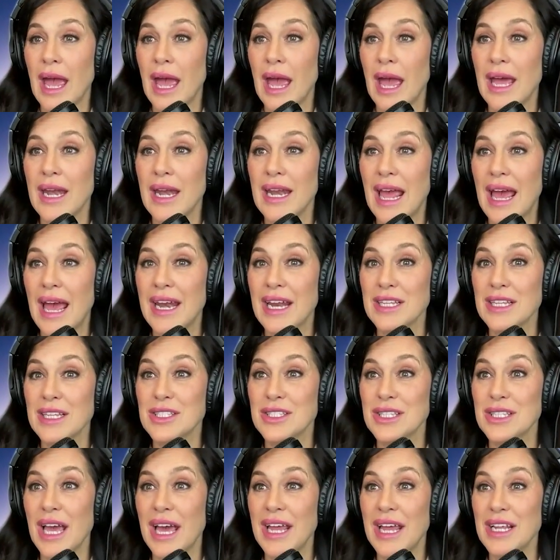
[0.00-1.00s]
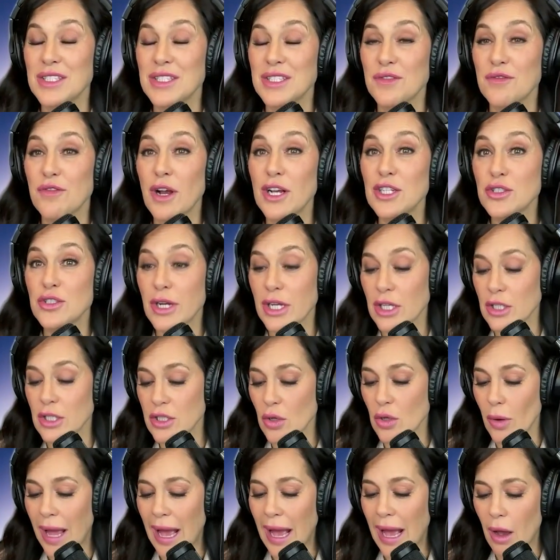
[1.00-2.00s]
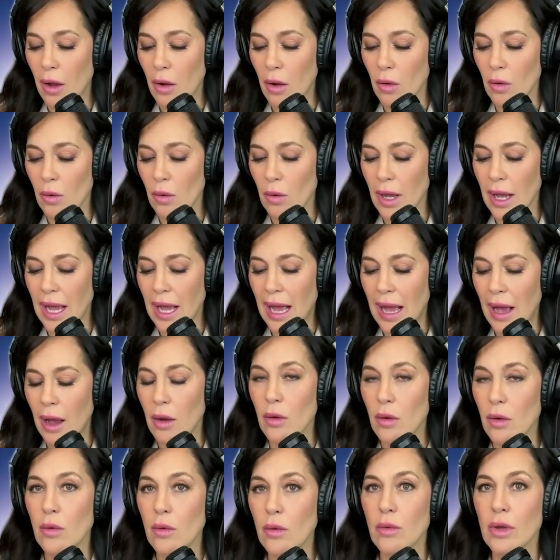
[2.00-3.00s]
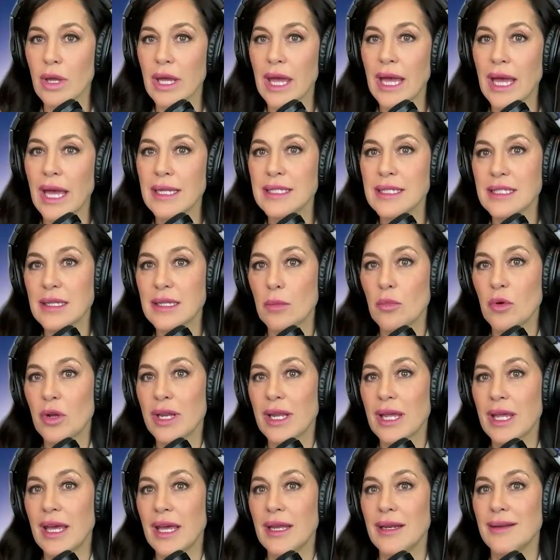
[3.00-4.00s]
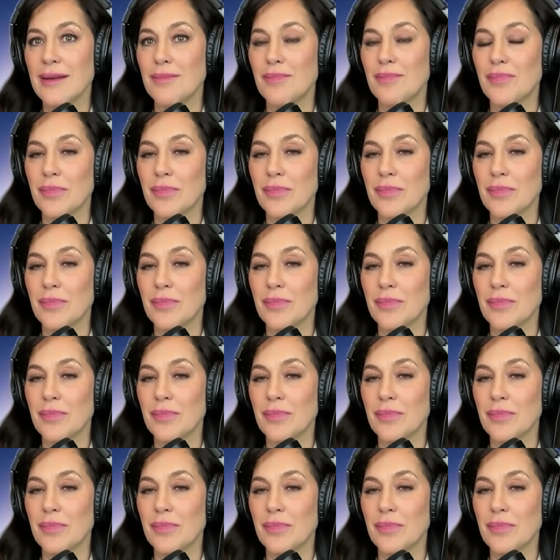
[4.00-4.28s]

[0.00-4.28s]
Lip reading: And it's frustrating. So how can someone get